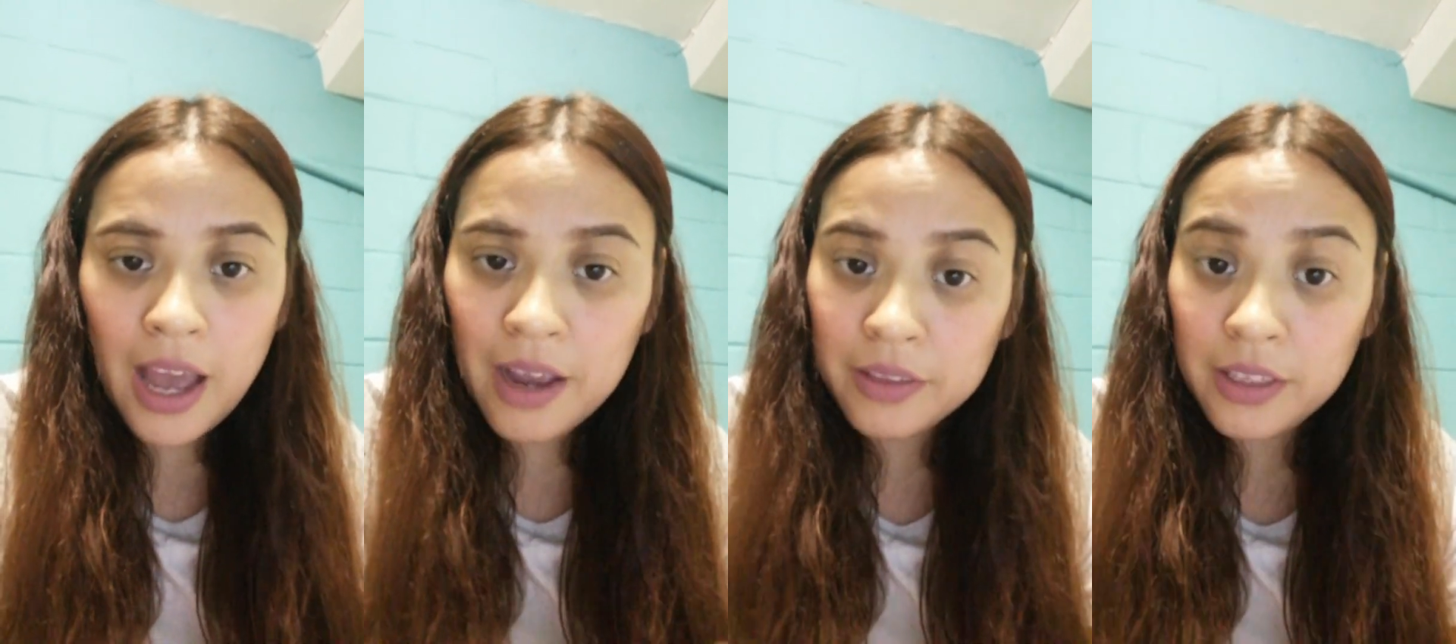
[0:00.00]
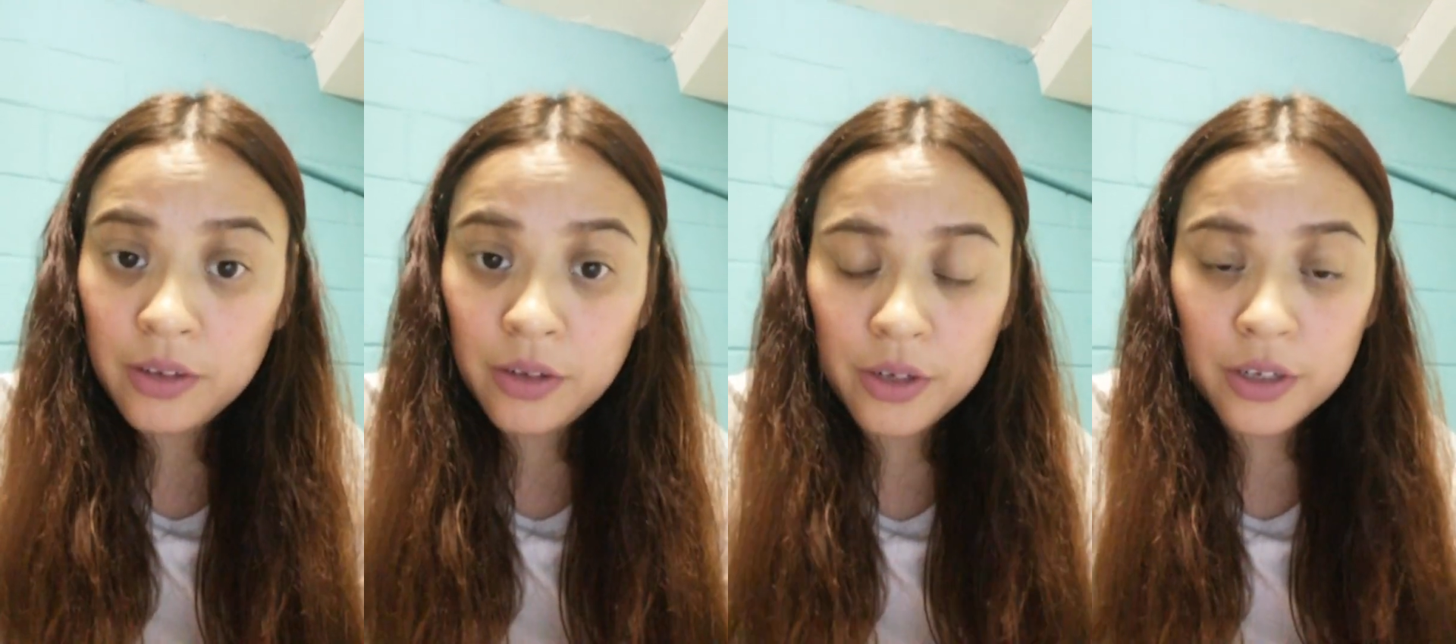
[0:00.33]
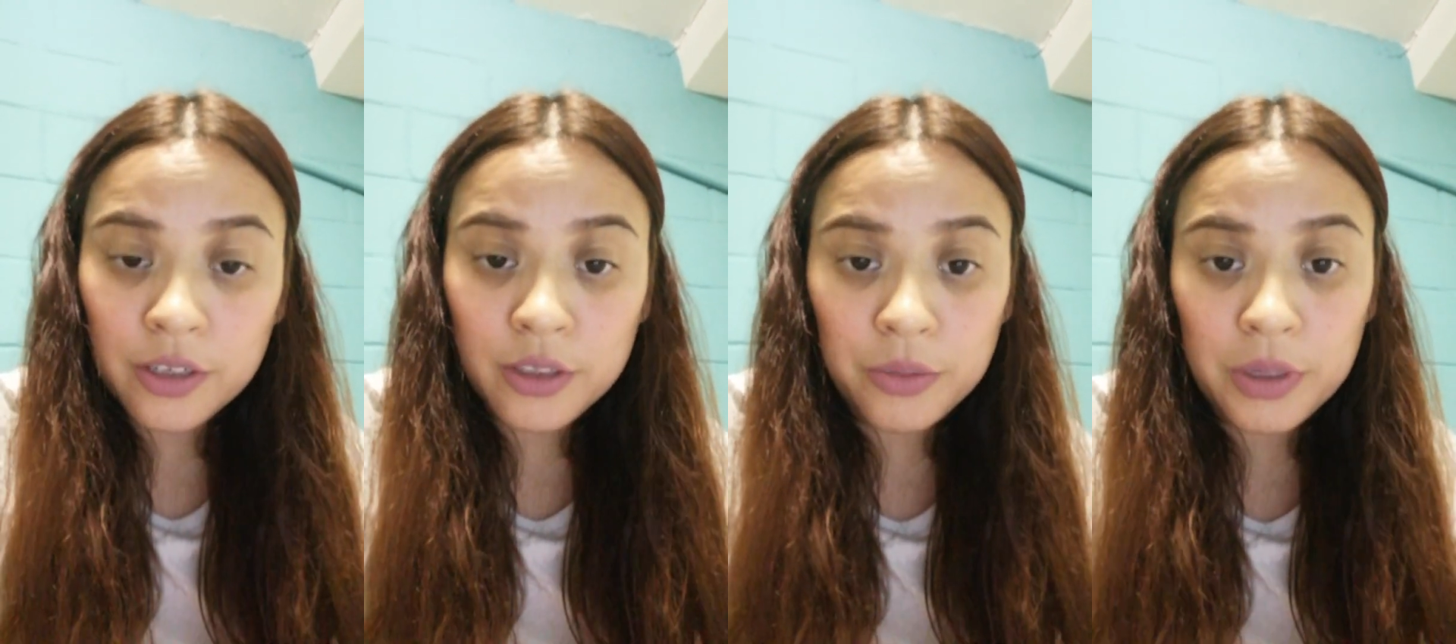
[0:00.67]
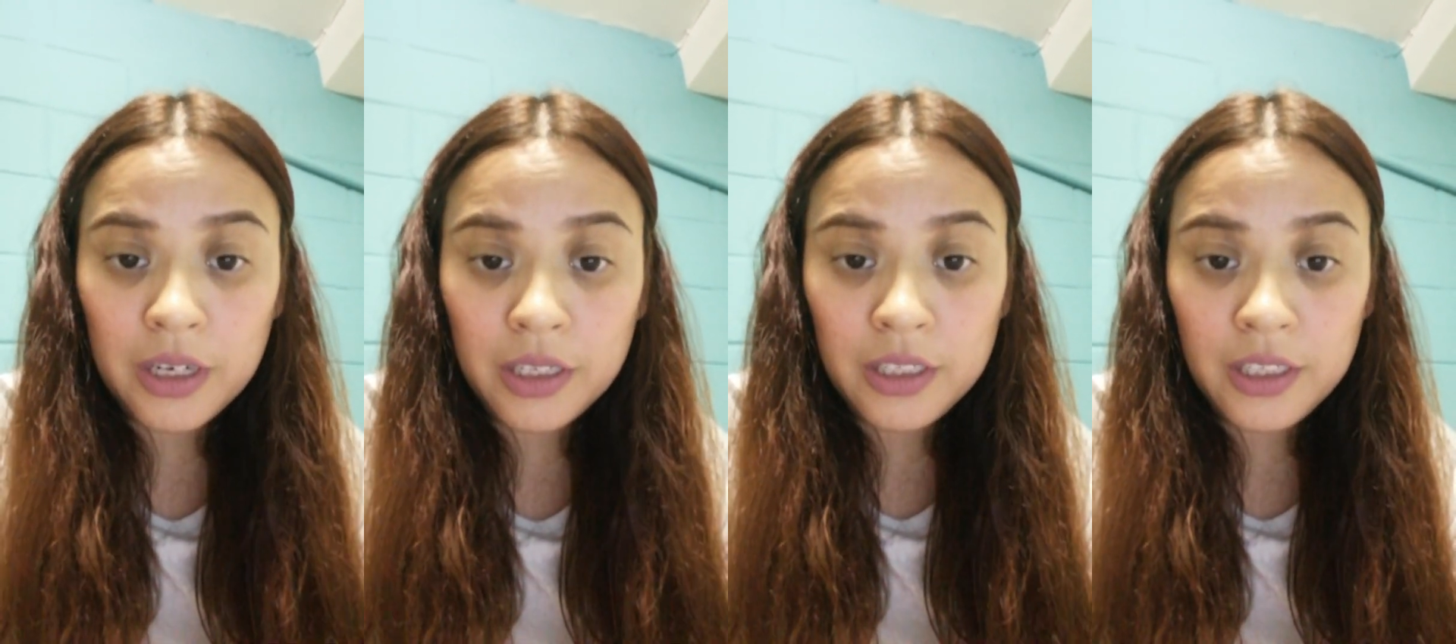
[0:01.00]
active learners
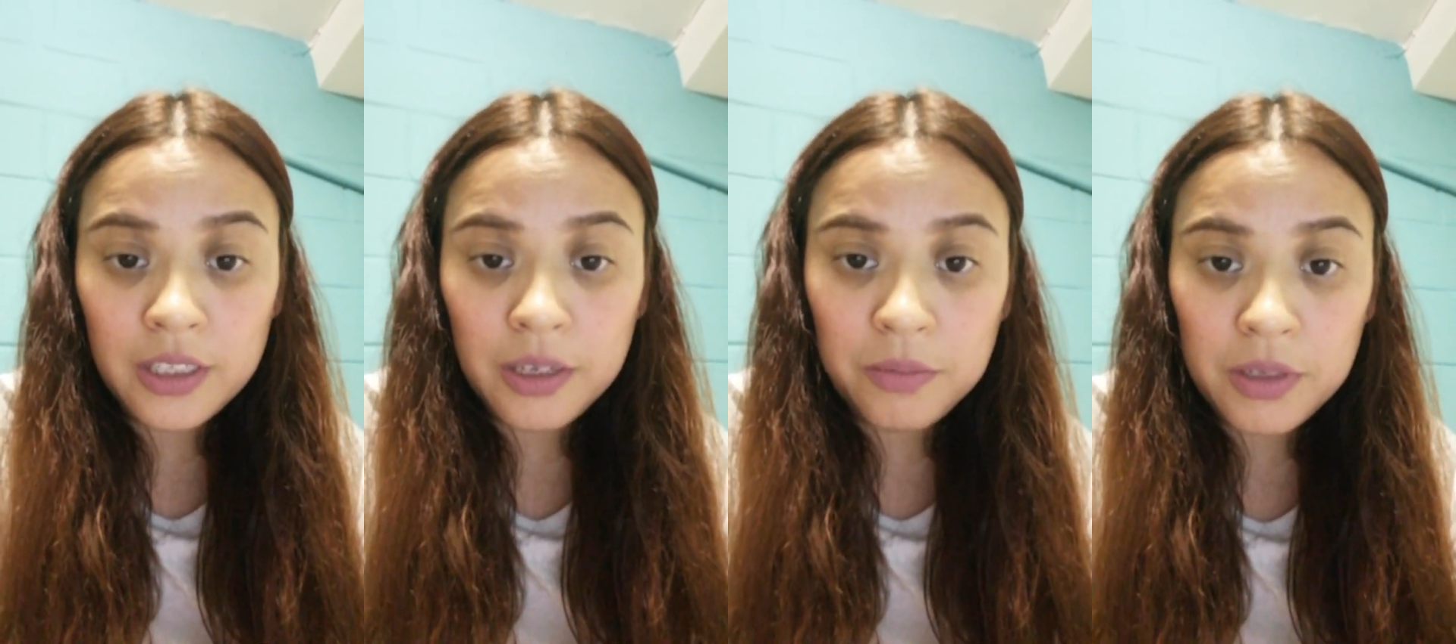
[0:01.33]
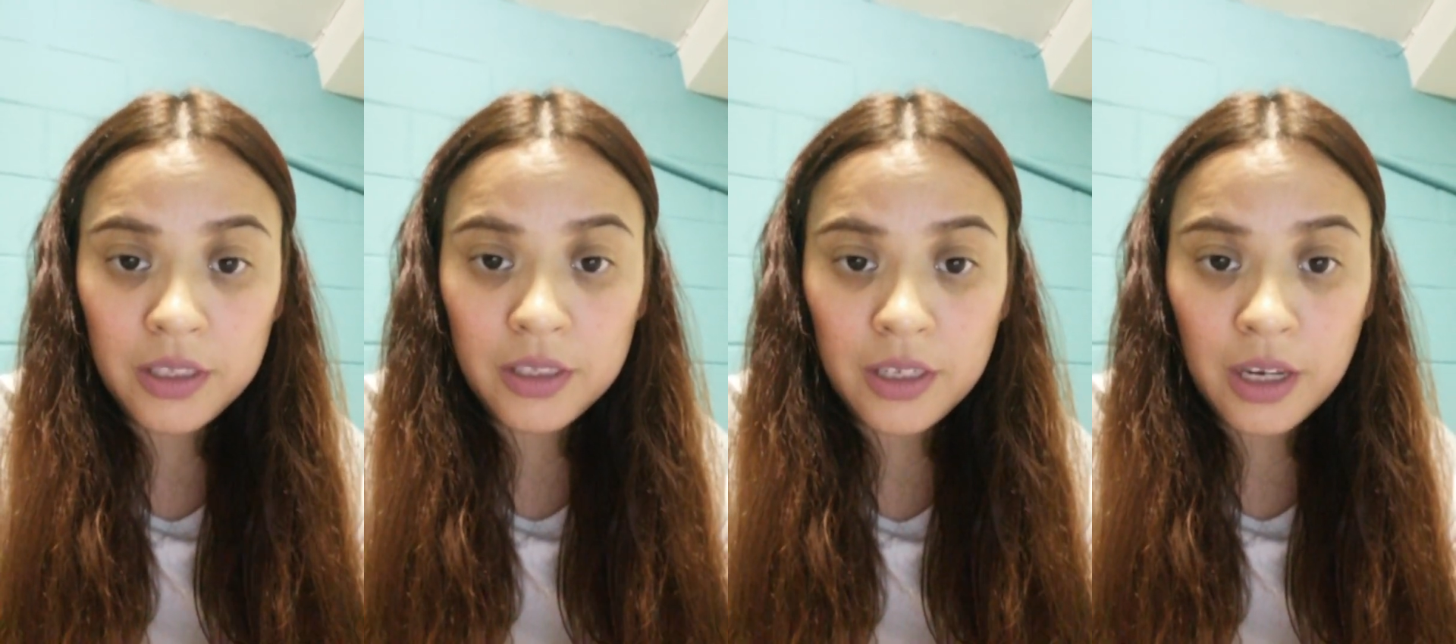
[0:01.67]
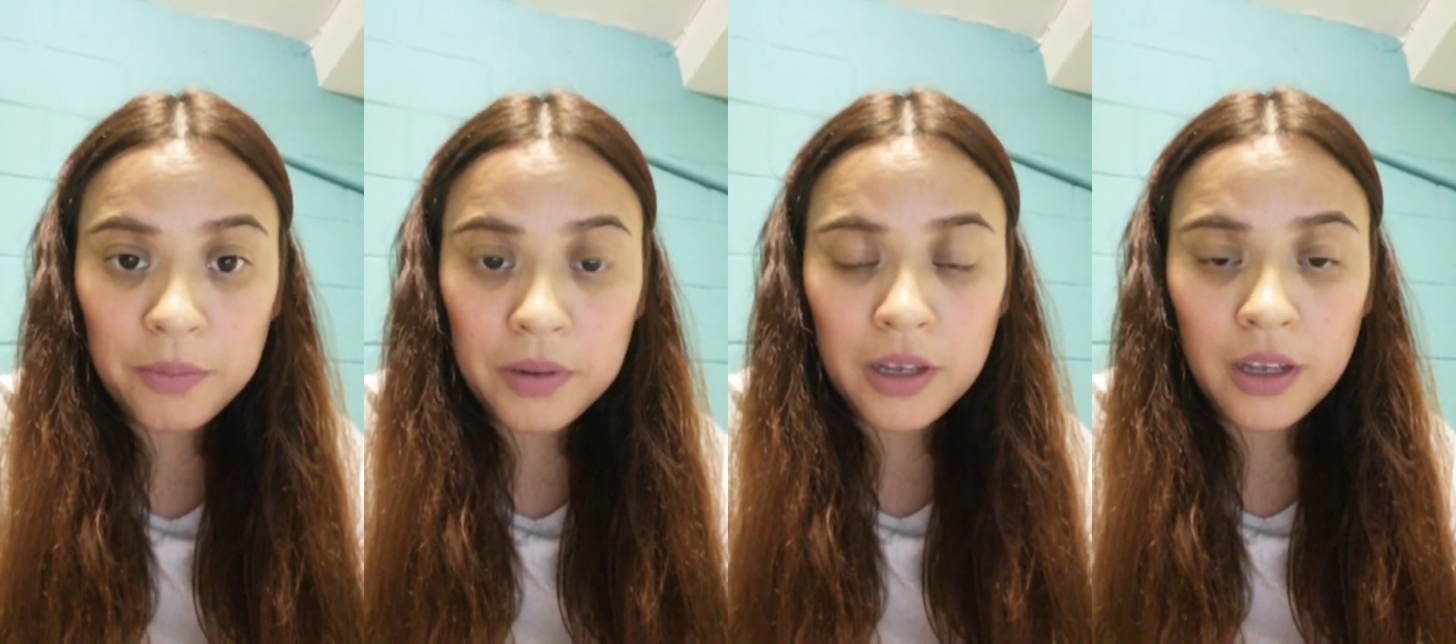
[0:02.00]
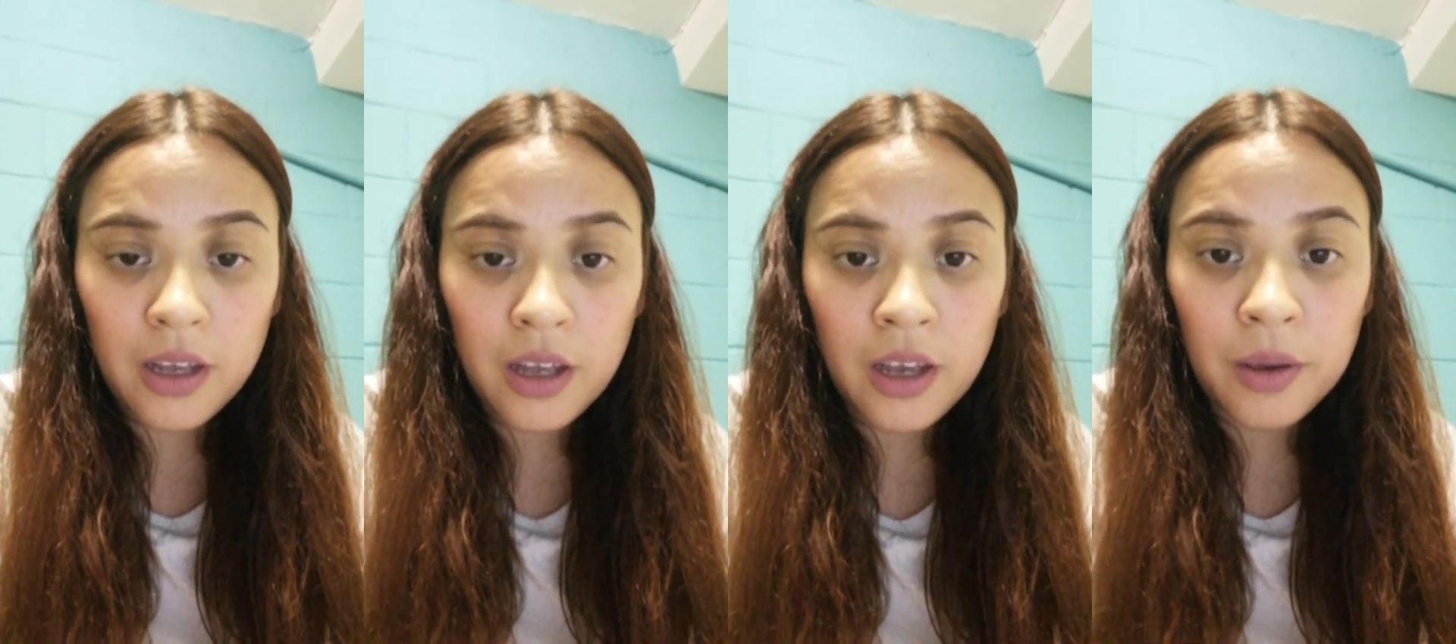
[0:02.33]
when I teach them this type
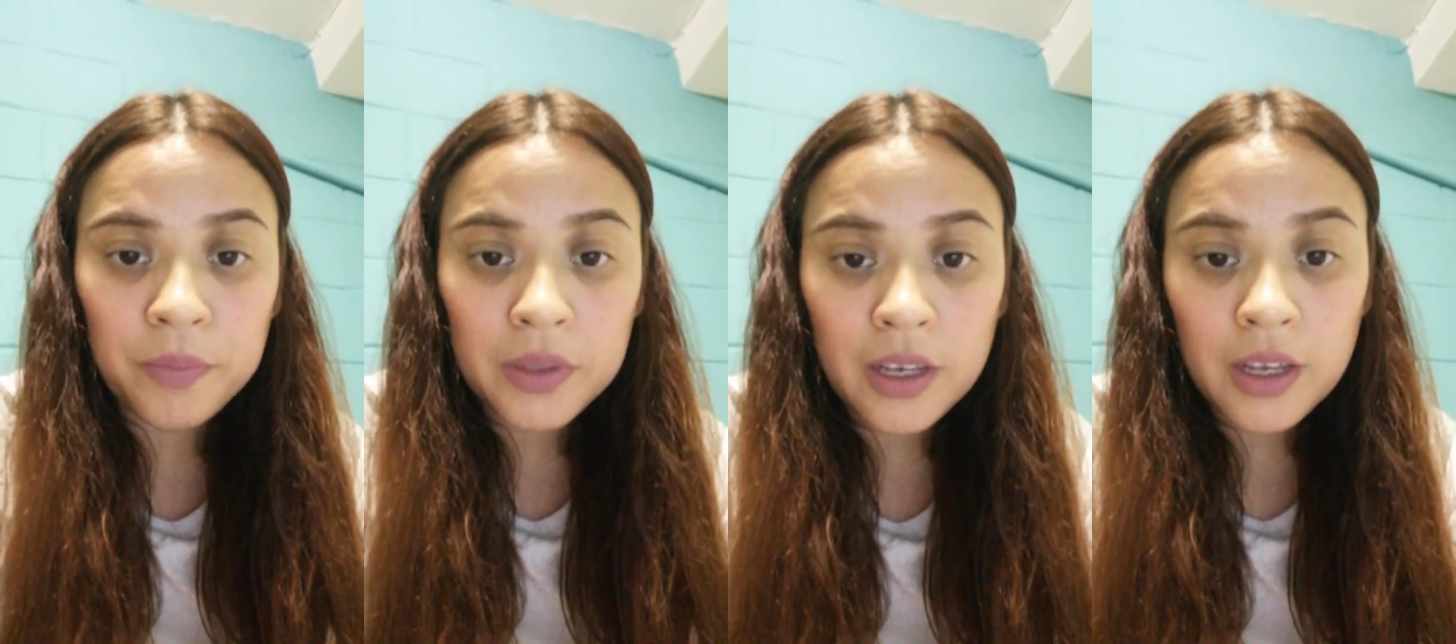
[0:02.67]
of